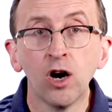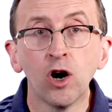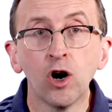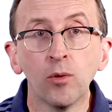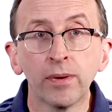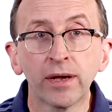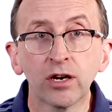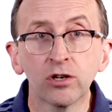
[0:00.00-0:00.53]

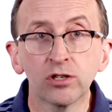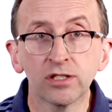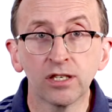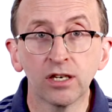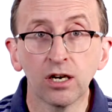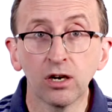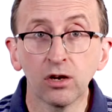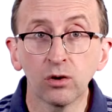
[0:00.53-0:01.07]
or because
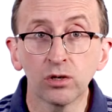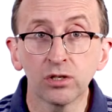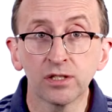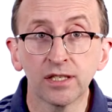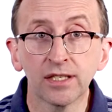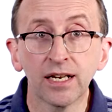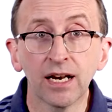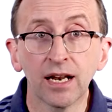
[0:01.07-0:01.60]
there are laws
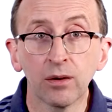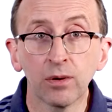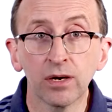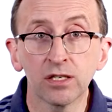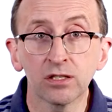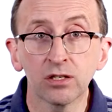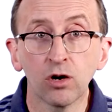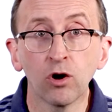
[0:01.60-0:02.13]
that allow
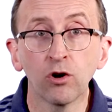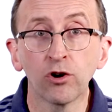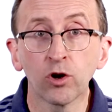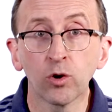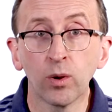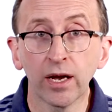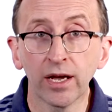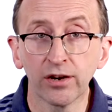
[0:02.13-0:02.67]
us or
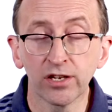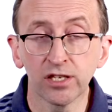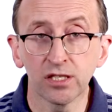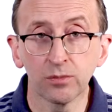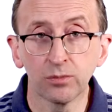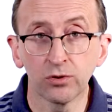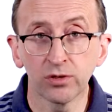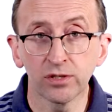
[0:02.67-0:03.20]
require us
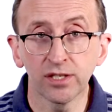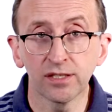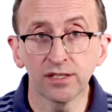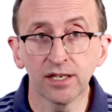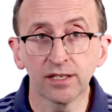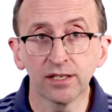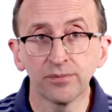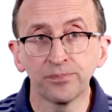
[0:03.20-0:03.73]
to process
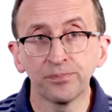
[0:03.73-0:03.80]
it.